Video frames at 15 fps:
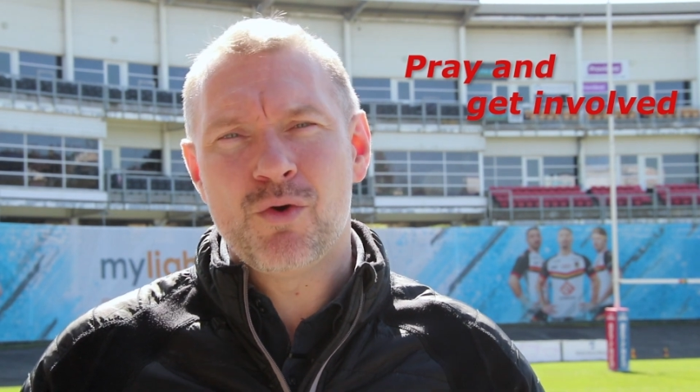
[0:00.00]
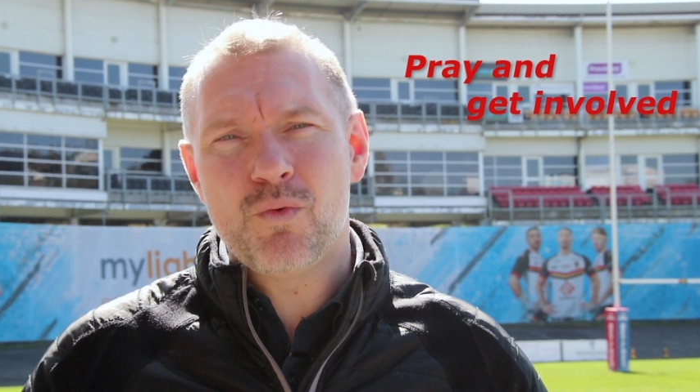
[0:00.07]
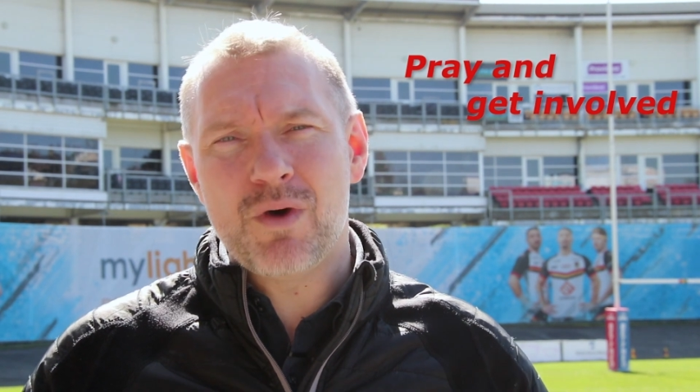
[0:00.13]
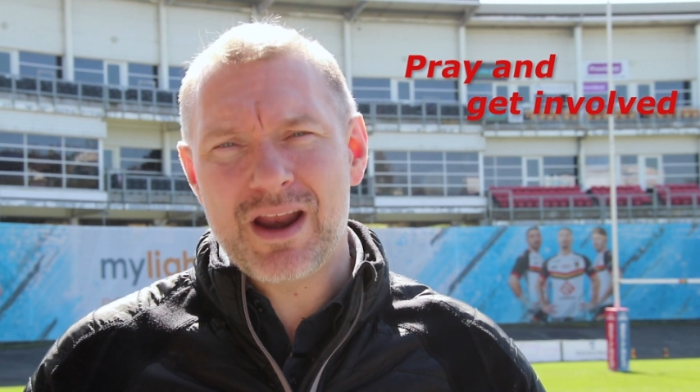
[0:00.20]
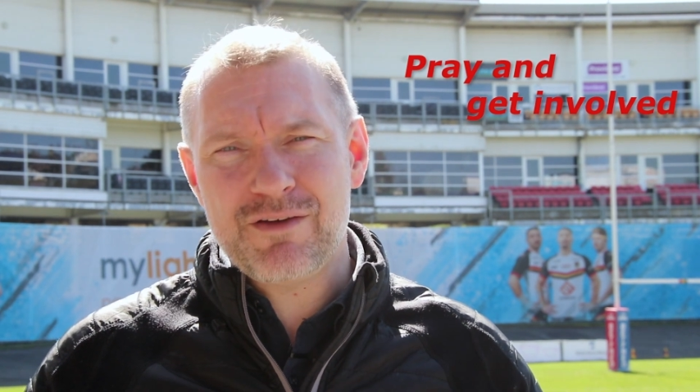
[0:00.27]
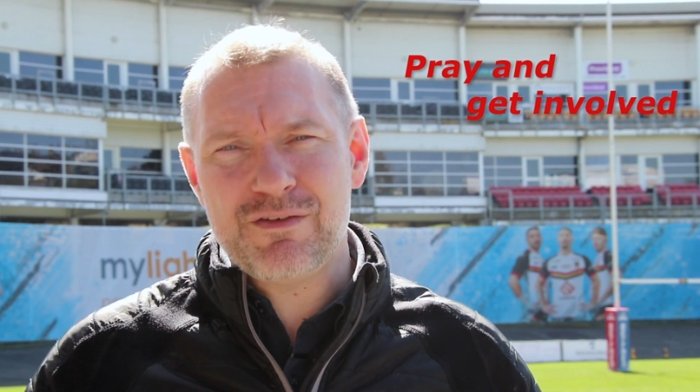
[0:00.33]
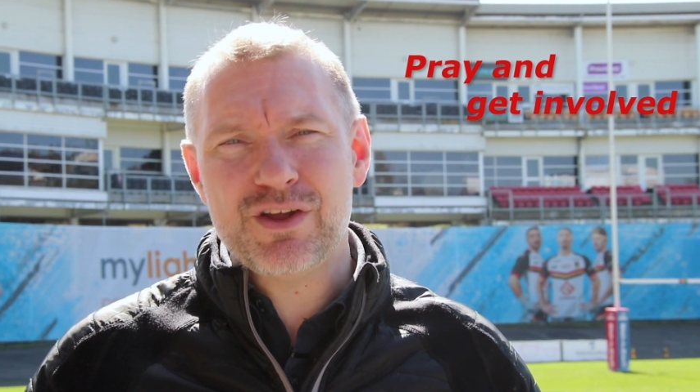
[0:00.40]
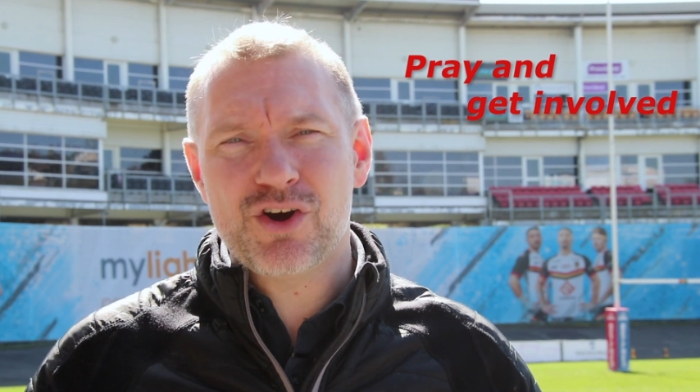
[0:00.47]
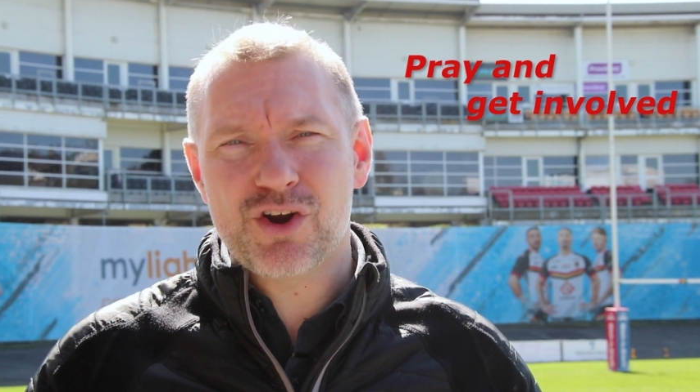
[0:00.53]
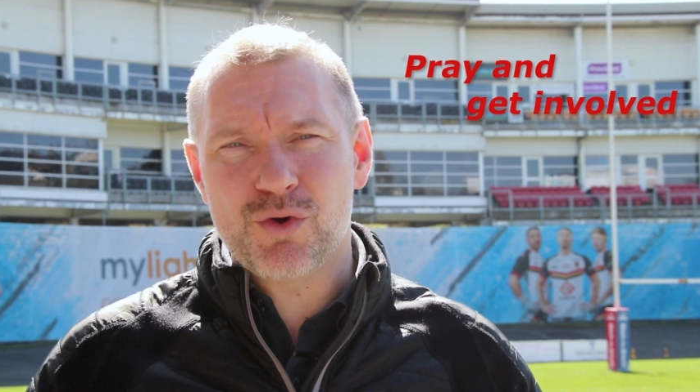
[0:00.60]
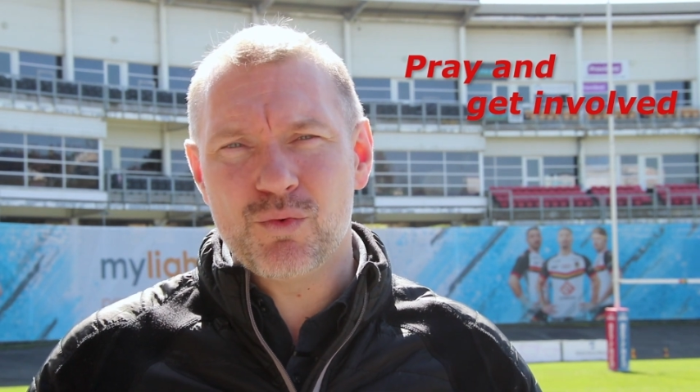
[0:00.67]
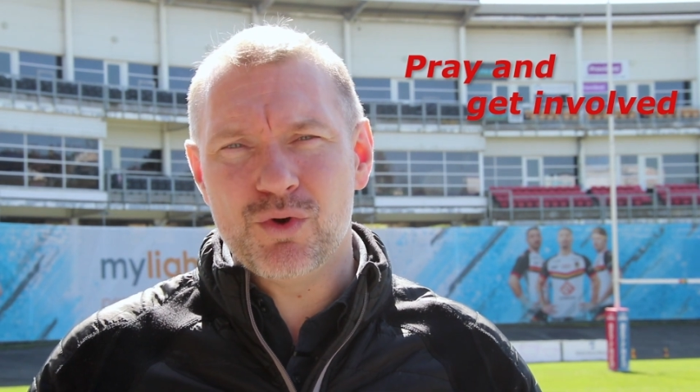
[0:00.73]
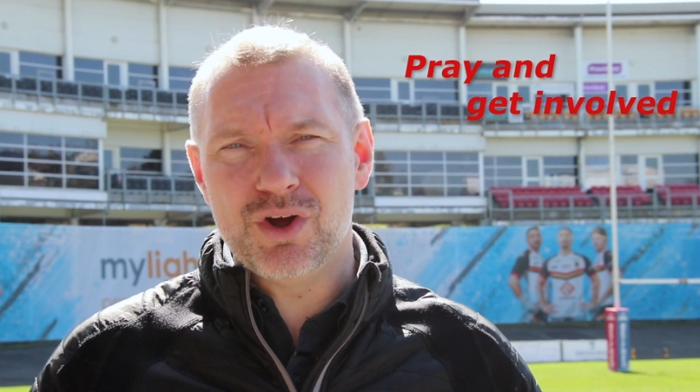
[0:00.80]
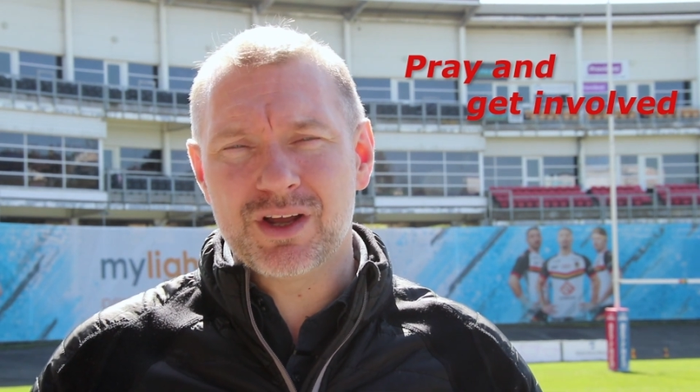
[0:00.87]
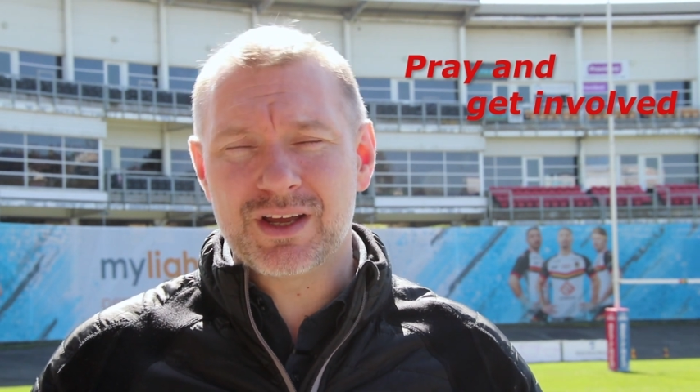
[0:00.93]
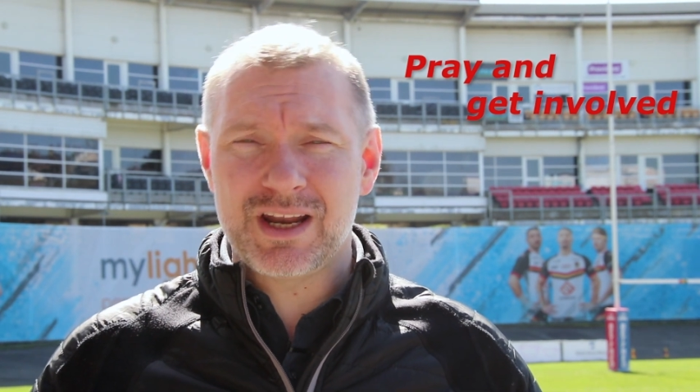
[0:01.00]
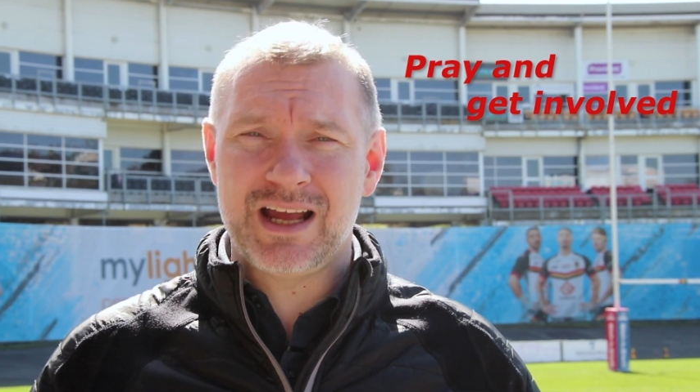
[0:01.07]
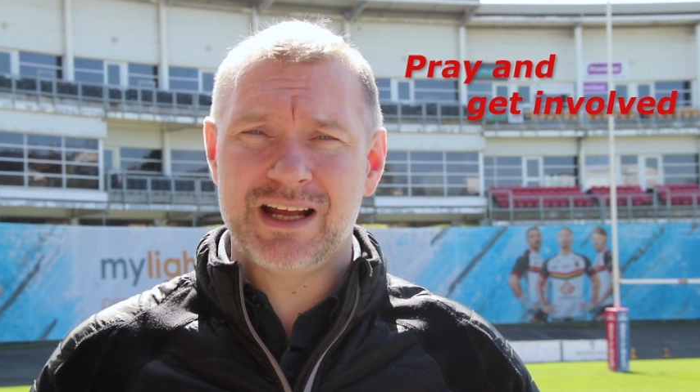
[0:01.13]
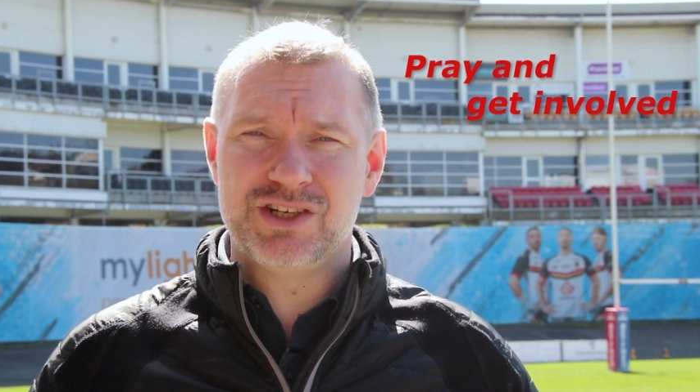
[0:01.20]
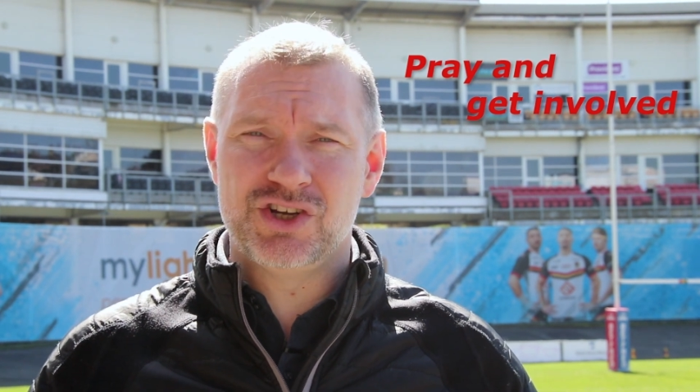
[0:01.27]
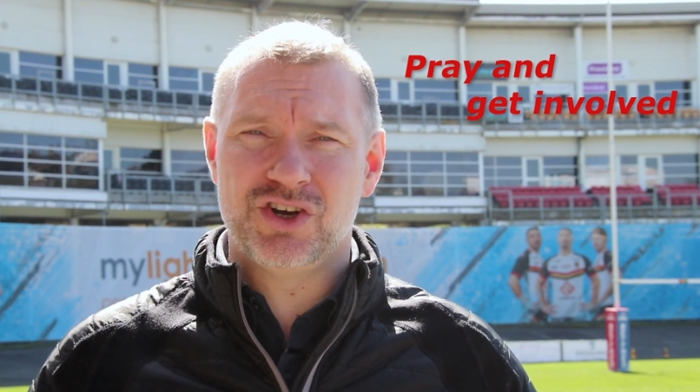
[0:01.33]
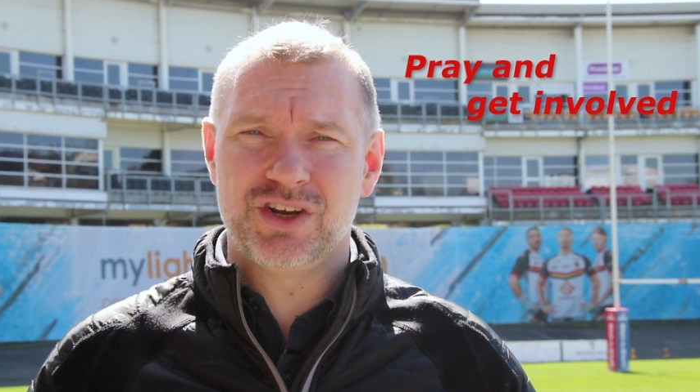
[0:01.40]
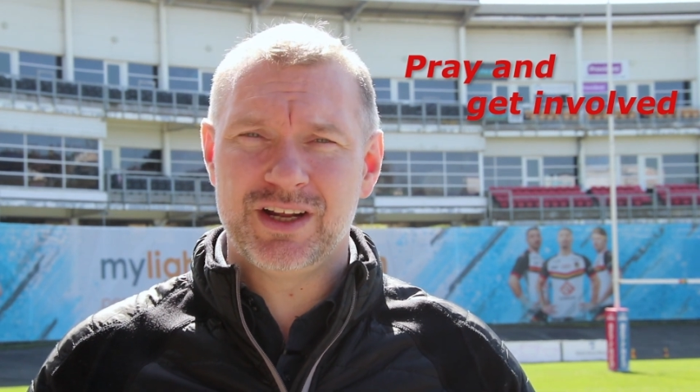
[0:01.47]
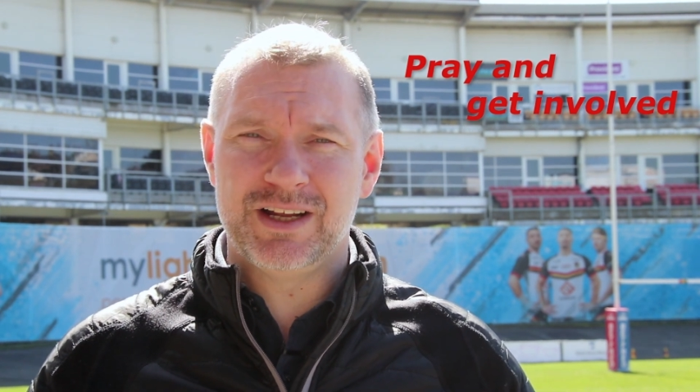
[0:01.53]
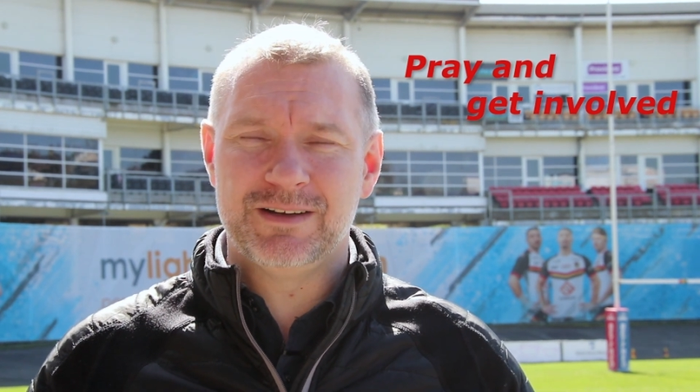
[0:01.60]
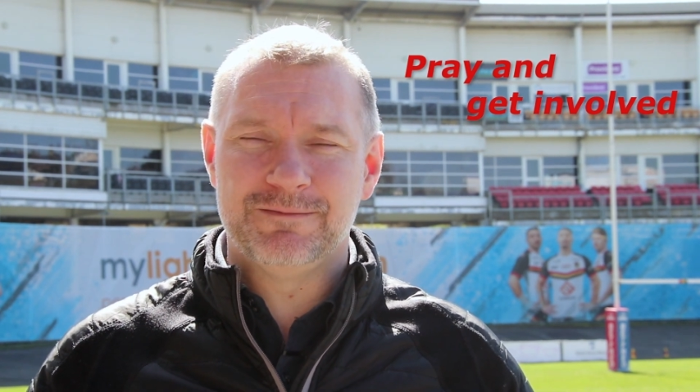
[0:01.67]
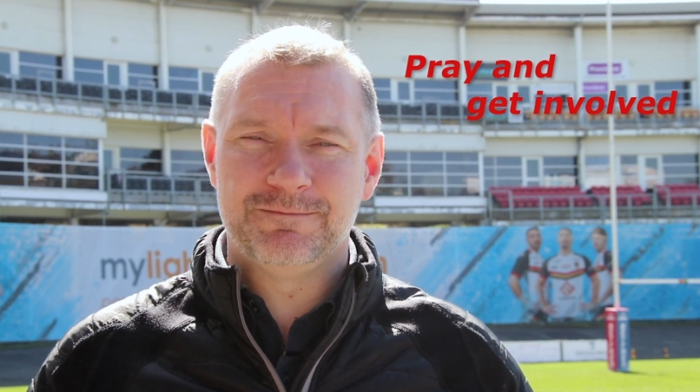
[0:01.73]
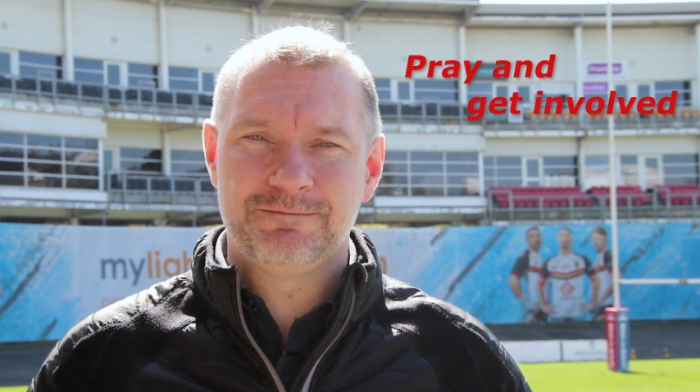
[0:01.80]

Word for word: wherever you're at work, can I join in?